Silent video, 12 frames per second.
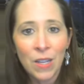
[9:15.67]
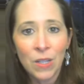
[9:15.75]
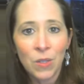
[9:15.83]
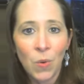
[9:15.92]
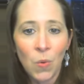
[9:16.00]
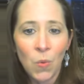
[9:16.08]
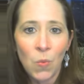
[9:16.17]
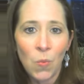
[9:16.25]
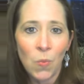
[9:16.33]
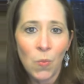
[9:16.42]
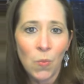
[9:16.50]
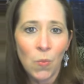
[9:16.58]
So
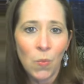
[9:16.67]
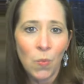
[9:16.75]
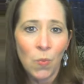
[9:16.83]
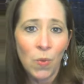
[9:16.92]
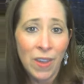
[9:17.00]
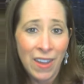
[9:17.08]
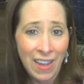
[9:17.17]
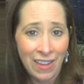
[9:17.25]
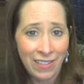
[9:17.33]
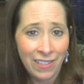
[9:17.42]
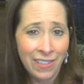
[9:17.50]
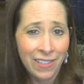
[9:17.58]

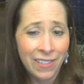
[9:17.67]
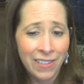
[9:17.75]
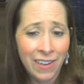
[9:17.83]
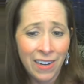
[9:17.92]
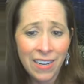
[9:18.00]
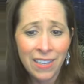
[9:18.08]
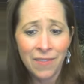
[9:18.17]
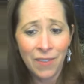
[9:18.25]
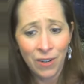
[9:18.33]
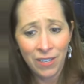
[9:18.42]
yes, this study is very